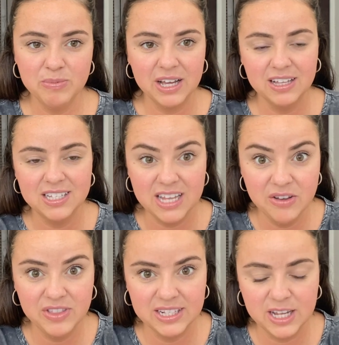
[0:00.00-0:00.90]

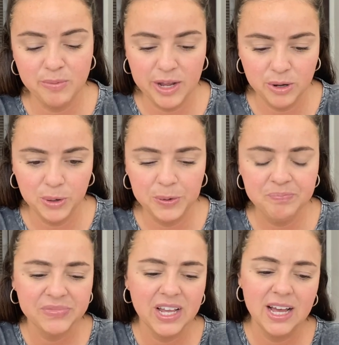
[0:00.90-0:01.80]
That's like my
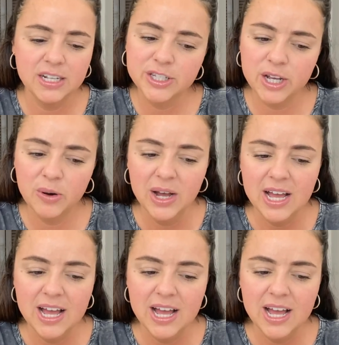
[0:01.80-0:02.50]
goal. And so